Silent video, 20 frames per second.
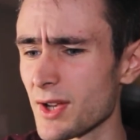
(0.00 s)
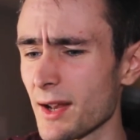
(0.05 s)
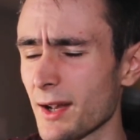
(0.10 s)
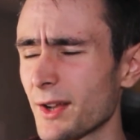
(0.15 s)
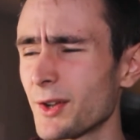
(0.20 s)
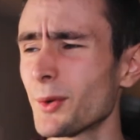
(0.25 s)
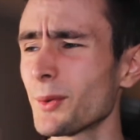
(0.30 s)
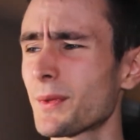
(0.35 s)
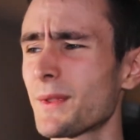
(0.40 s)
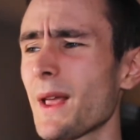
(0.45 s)
And
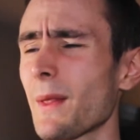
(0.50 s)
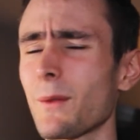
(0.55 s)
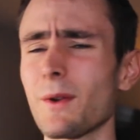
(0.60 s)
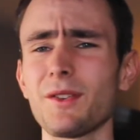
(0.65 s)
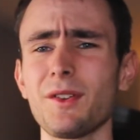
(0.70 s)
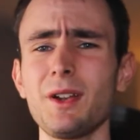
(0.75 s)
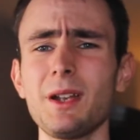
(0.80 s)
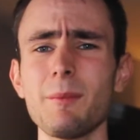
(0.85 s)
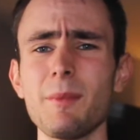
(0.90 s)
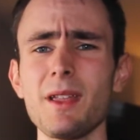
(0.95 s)
I don't think
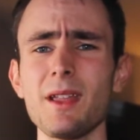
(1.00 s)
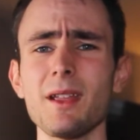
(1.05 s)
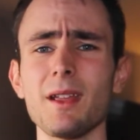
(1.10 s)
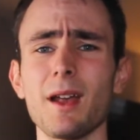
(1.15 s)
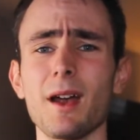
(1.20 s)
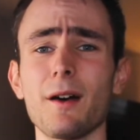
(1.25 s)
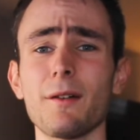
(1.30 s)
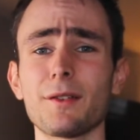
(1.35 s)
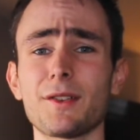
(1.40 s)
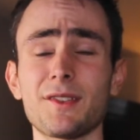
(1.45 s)
there's going to be
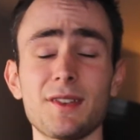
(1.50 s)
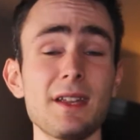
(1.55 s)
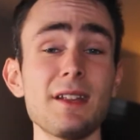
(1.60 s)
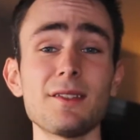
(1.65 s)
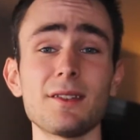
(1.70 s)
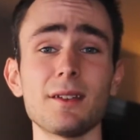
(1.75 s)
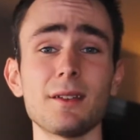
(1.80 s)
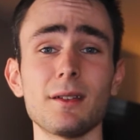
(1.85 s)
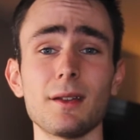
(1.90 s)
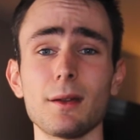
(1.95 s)
a
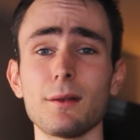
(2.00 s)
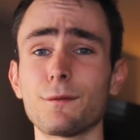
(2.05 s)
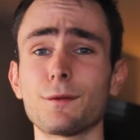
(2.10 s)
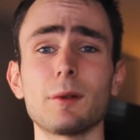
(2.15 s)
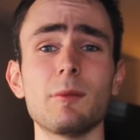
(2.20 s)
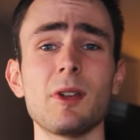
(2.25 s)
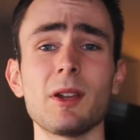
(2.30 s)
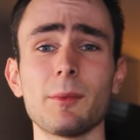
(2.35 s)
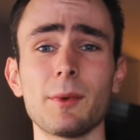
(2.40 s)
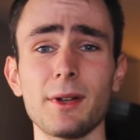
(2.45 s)
season in
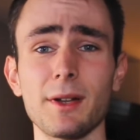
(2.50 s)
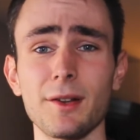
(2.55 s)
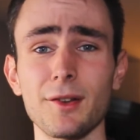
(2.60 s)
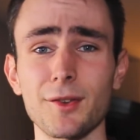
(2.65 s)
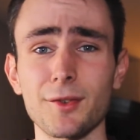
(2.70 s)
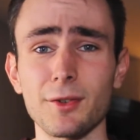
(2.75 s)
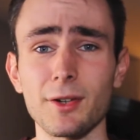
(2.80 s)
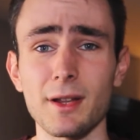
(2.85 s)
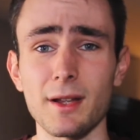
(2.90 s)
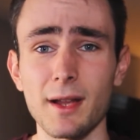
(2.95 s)
Formula One
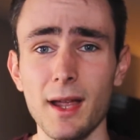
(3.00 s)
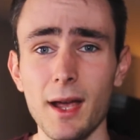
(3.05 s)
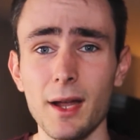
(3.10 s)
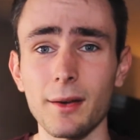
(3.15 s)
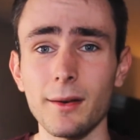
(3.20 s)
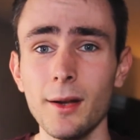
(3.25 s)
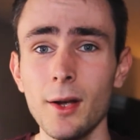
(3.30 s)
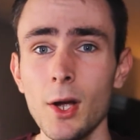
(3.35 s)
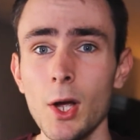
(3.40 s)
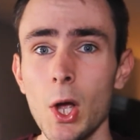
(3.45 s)
history
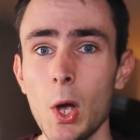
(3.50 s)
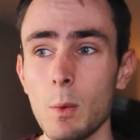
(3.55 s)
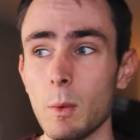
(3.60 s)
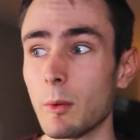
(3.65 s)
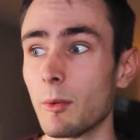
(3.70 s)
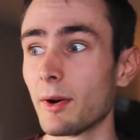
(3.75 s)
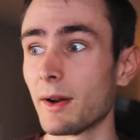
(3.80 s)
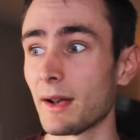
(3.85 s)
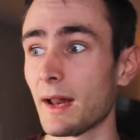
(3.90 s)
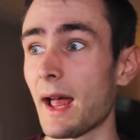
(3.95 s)
again
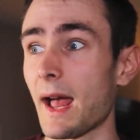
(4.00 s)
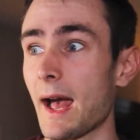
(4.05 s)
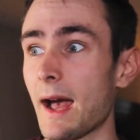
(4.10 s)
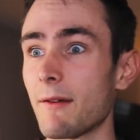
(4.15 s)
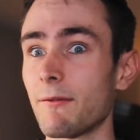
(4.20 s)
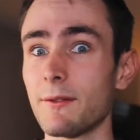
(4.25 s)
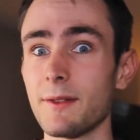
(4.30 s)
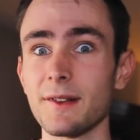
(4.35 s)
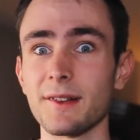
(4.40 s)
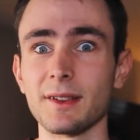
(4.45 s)
where we're going to
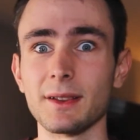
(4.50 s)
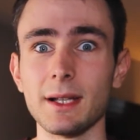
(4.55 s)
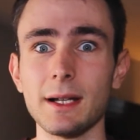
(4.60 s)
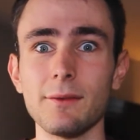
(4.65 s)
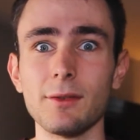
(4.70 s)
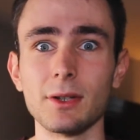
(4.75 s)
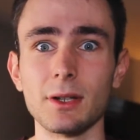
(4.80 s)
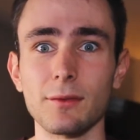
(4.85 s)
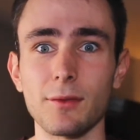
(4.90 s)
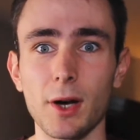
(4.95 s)
have this
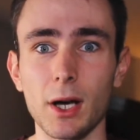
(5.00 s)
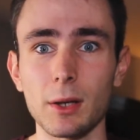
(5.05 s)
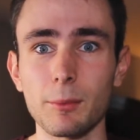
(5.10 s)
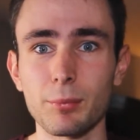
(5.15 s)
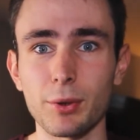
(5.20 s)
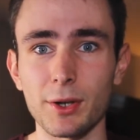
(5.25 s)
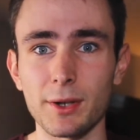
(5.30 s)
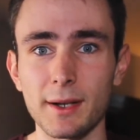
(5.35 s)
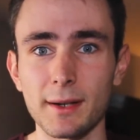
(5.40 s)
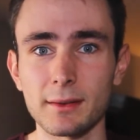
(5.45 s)
level of
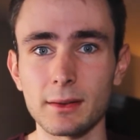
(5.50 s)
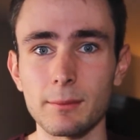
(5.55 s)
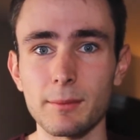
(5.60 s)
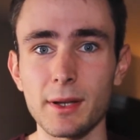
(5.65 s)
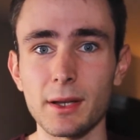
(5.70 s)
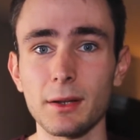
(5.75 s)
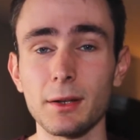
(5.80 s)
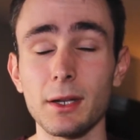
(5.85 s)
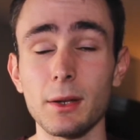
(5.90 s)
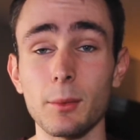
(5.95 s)

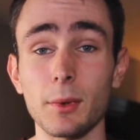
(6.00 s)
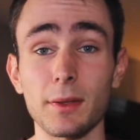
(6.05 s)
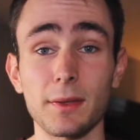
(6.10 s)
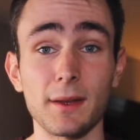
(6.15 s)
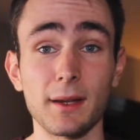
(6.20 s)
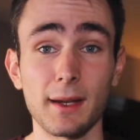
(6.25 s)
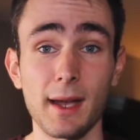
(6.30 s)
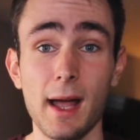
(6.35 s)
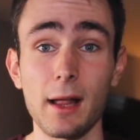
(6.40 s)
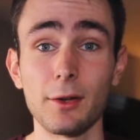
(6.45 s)
unpredictability with
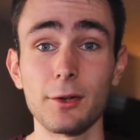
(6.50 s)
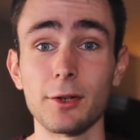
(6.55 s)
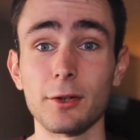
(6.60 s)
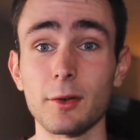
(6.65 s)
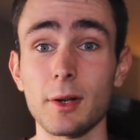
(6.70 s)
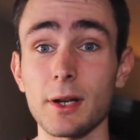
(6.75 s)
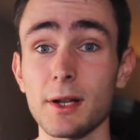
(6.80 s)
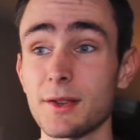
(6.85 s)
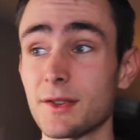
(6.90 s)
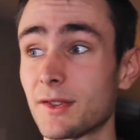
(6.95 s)
the calendar.
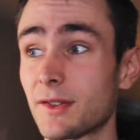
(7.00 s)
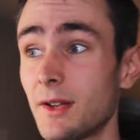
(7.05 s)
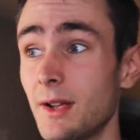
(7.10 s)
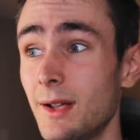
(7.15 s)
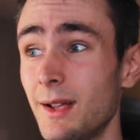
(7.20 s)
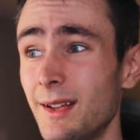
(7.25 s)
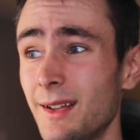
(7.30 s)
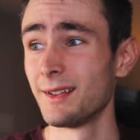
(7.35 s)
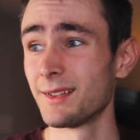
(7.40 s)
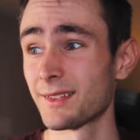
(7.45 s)
And it's
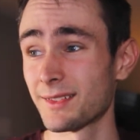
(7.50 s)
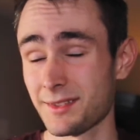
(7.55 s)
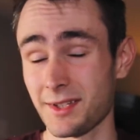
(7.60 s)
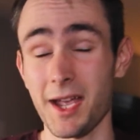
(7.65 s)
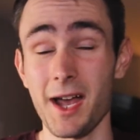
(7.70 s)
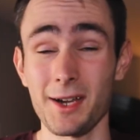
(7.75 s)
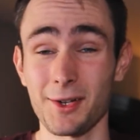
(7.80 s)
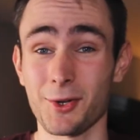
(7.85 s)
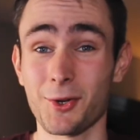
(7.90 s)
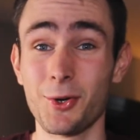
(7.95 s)
it's
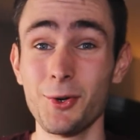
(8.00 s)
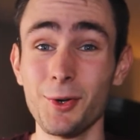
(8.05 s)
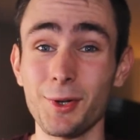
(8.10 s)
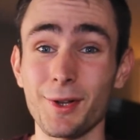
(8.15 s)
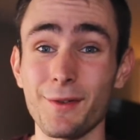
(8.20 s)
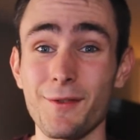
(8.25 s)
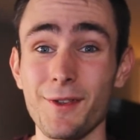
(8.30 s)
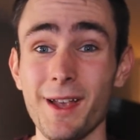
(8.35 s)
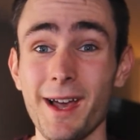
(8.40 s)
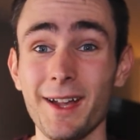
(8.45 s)
kind of cool
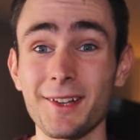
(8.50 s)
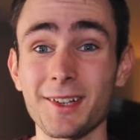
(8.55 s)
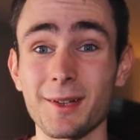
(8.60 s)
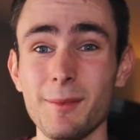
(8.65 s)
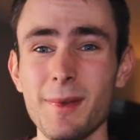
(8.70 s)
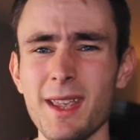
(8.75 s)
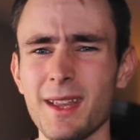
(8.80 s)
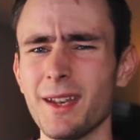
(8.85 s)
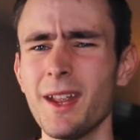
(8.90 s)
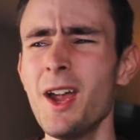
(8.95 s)
if you ask
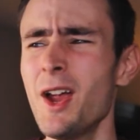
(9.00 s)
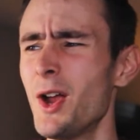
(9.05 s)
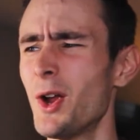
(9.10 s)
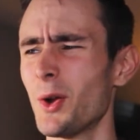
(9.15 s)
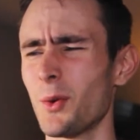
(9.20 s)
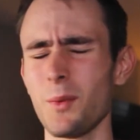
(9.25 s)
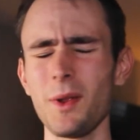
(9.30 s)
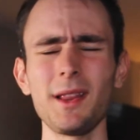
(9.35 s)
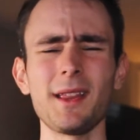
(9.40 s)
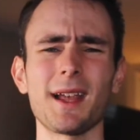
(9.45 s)
me. And
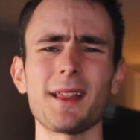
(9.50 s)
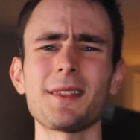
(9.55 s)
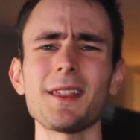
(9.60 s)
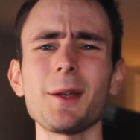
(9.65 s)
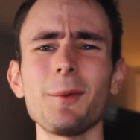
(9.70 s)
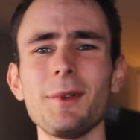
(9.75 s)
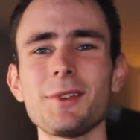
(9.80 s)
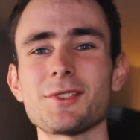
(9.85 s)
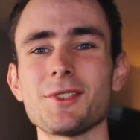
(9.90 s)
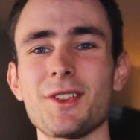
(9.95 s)
really, I
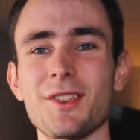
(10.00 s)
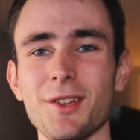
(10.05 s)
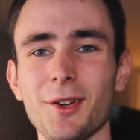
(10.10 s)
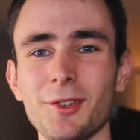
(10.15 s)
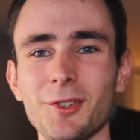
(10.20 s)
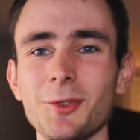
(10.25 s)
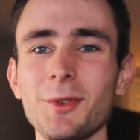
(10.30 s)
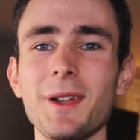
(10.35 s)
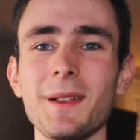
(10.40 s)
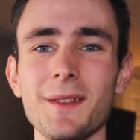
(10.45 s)
think we should
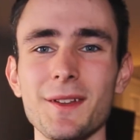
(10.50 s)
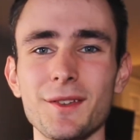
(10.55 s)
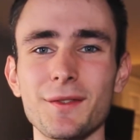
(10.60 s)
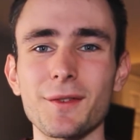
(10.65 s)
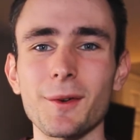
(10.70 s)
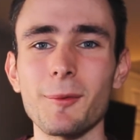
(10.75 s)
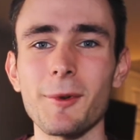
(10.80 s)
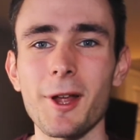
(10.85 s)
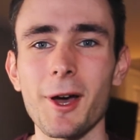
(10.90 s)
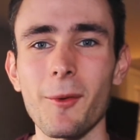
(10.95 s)
start doing this
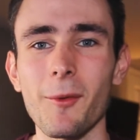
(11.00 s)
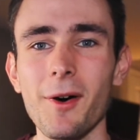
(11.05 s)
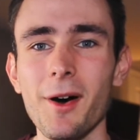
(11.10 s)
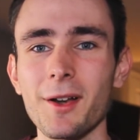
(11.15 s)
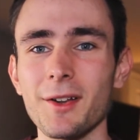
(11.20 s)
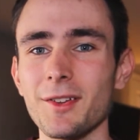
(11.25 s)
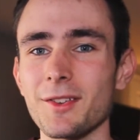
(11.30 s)
from now on.